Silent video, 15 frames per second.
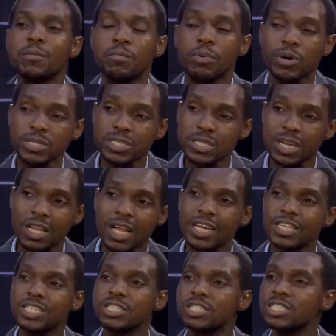personal
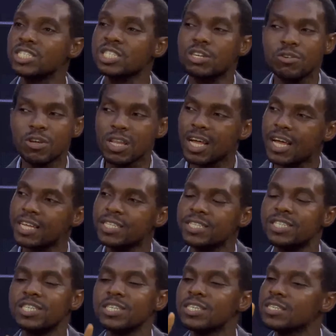hygiene, general
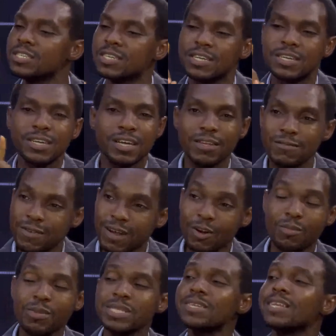hygiene,
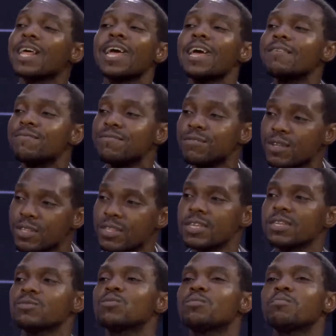environmental,
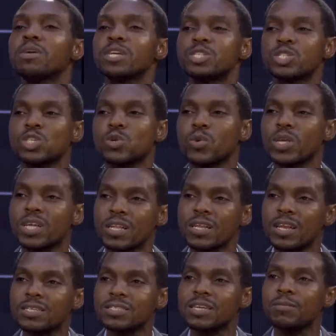everything. Make sure we clean
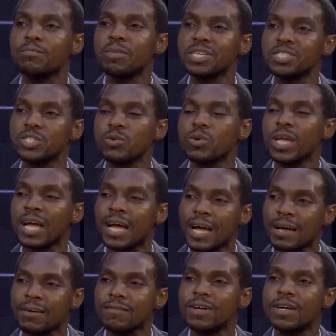ourselves, make sure we
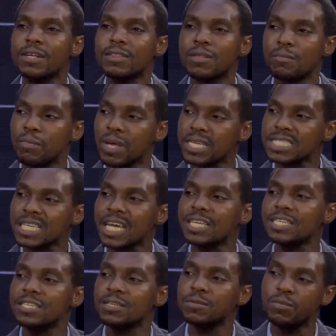have the best
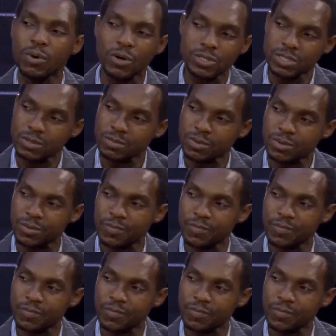hygiene possible.